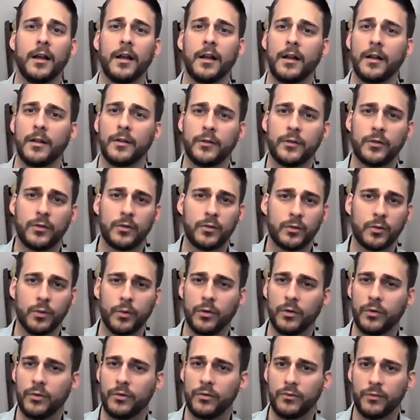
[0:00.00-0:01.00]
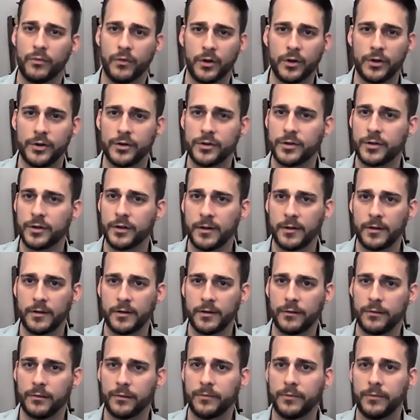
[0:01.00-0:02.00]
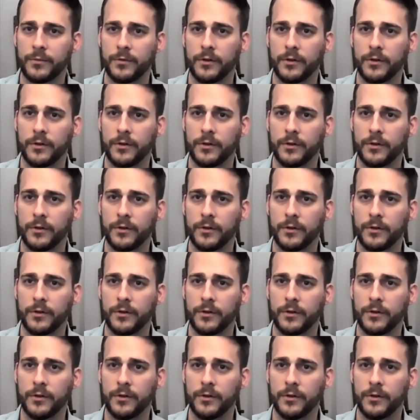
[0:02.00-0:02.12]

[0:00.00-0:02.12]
a sort of version of